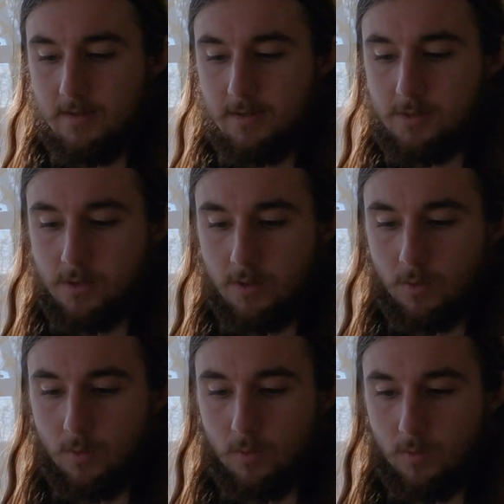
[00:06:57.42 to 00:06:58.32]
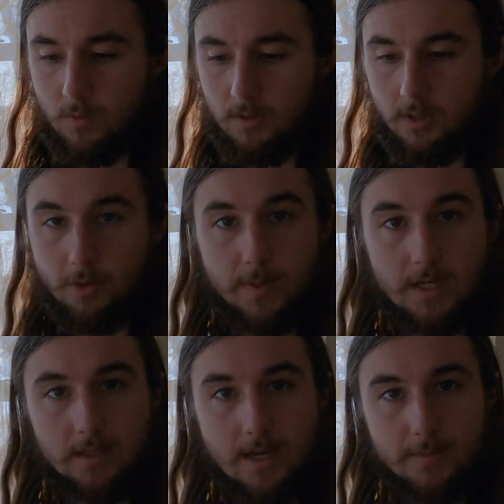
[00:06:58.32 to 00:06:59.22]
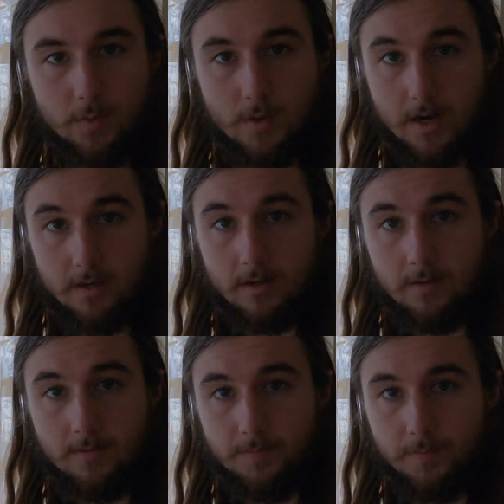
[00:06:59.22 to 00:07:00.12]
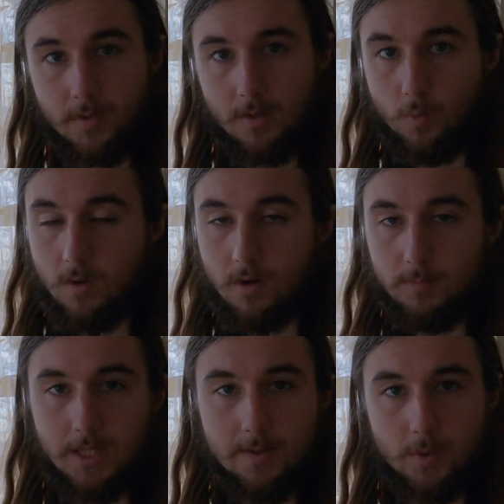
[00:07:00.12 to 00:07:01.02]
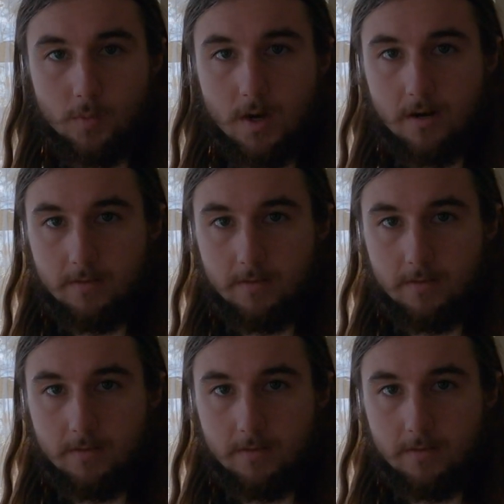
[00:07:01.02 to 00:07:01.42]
So a little bit of lemon water, warm lemon water